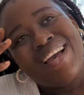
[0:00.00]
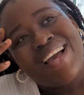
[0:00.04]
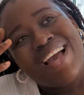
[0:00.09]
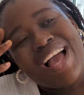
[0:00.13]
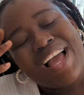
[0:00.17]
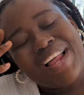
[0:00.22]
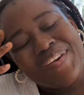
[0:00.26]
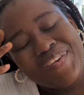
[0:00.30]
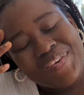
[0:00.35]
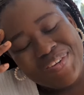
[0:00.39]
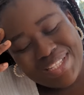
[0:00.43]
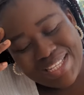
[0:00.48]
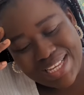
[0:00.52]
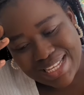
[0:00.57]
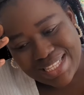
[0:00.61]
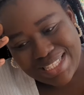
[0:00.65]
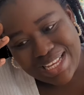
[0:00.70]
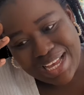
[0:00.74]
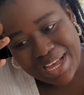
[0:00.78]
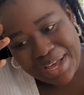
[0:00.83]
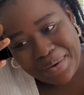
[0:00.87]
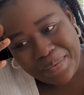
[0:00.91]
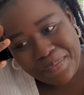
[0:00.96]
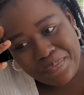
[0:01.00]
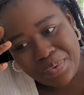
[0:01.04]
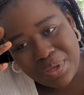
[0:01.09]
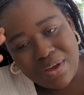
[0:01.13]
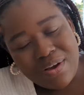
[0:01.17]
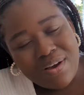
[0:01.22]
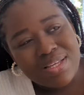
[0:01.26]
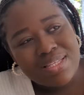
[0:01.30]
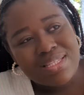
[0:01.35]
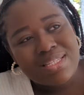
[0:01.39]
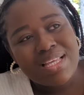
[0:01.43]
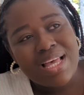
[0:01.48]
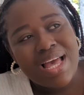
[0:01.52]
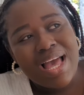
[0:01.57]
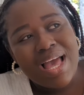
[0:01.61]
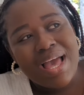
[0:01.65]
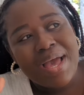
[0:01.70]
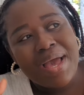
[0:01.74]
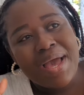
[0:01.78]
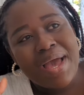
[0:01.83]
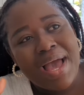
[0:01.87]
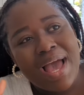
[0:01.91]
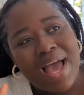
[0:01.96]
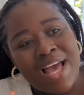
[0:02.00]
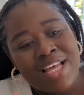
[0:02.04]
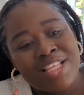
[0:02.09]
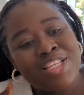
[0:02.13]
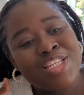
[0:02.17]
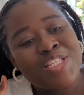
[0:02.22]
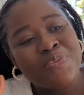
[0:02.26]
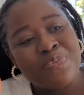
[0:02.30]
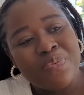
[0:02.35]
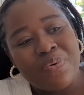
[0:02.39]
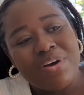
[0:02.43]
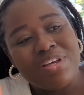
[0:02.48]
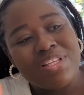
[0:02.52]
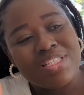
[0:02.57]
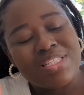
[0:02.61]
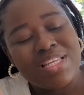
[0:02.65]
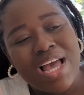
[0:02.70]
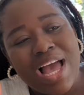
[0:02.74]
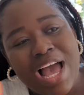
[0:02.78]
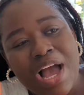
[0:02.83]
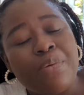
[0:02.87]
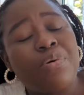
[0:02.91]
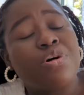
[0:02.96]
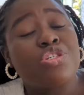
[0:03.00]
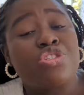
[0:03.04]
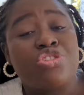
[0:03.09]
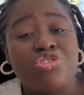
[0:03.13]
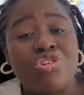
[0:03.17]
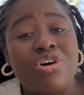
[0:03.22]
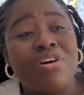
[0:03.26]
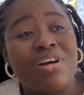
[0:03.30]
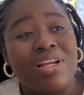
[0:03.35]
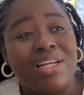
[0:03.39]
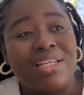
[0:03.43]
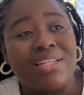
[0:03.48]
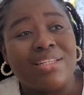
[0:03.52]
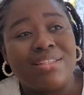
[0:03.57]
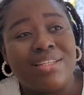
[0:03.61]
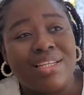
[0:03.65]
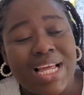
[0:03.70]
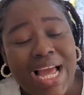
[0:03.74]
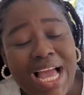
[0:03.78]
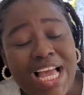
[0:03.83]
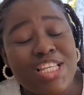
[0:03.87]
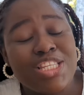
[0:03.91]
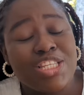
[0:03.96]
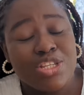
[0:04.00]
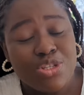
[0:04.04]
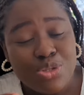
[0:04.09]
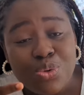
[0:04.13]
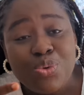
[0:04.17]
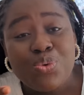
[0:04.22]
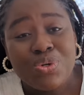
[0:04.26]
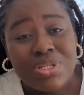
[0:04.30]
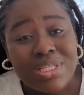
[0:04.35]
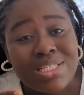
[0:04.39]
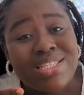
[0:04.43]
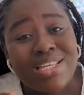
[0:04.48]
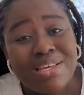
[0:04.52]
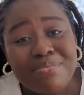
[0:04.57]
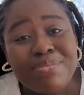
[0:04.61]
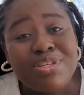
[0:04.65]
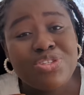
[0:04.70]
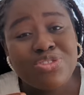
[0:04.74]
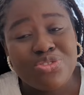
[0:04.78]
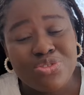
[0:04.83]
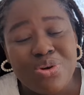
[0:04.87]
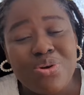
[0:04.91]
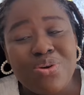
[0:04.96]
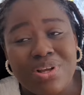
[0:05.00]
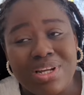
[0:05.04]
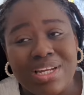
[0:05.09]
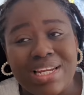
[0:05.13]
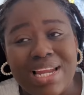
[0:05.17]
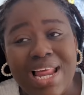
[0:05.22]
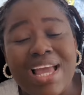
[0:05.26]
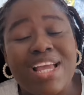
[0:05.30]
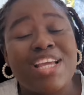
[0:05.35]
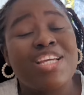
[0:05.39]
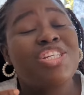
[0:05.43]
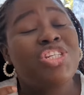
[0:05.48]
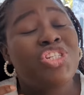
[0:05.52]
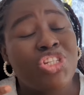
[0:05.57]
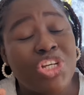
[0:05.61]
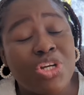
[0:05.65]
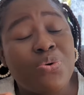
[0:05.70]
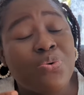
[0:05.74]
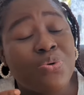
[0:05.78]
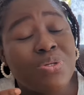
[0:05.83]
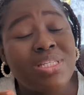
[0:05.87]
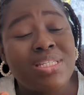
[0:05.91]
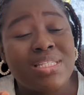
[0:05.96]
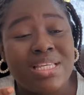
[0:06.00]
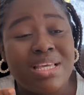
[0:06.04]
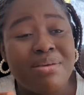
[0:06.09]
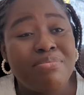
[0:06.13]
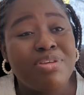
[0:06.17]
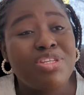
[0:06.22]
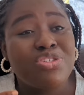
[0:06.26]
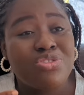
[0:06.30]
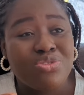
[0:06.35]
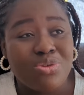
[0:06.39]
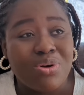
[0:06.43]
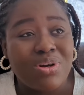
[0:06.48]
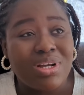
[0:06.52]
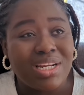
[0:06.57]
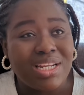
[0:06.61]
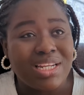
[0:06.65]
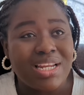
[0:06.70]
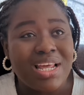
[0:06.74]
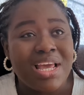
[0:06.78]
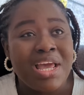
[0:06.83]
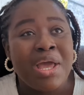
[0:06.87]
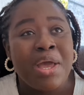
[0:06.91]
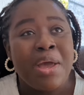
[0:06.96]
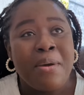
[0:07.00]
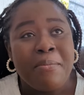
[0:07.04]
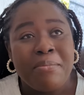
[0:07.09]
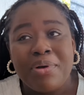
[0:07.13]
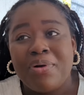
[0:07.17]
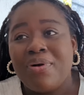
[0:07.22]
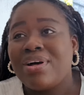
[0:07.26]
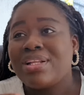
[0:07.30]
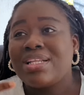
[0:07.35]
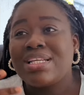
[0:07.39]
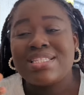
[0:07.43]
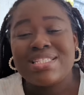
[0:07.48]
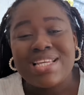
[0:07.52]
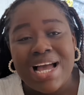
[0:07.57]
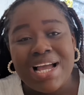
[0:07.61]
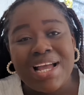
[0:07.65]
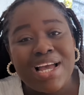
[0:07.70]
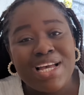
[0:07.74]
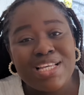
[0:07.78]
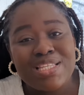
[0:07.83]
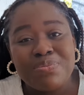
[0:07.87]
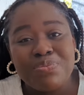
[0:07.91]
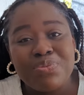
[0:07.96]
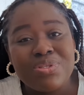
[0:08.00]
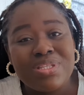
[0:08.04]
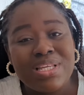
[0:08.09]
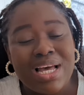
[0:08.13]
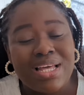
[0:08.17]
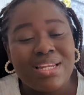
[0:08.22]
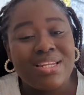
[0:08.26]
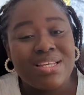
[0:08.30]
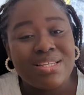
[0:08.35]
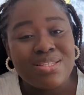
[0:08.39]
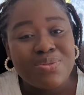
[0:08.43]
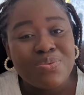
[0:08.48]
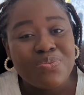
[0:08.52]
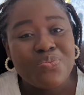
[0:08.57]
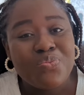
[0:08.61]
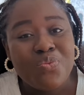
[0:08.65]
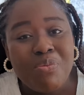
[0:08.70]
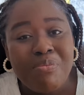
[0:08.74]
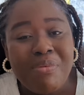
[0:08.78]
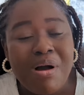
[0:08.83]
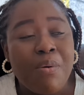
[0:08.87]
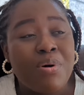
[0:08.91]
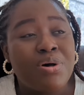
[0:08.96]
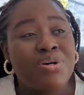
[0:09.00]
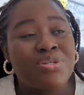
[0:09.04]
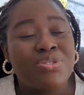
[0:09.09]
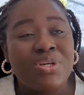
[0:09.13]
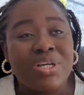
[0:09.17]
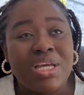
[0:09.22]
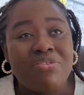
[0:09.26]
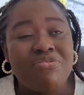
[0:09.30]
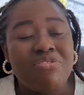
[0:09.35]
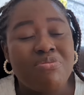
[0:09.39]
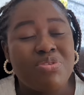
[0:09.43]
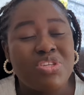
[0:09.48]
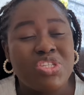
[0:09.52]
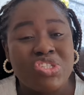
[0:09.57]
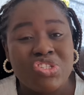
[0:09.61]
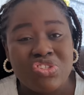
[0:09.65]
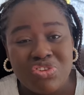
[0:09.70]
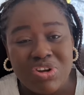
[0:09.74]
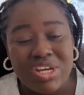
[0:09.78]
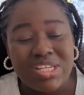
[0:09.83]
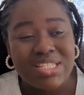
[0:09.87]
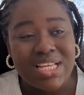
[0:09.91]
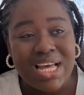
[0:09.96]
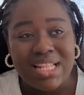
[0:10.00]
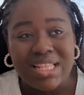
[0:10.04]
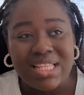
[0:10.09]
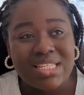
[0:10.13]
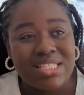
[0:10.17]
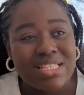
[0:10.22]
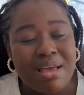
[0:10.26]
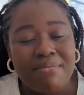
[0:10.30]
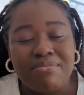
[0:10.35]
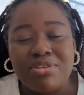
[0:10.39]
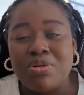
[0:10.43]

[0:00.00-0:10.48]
I looked at her, because at this point, I was struggling. Guys, you could see me struggling. Like, she could see me struggling. Because the target mutter, this woman was also giving me stress at this time.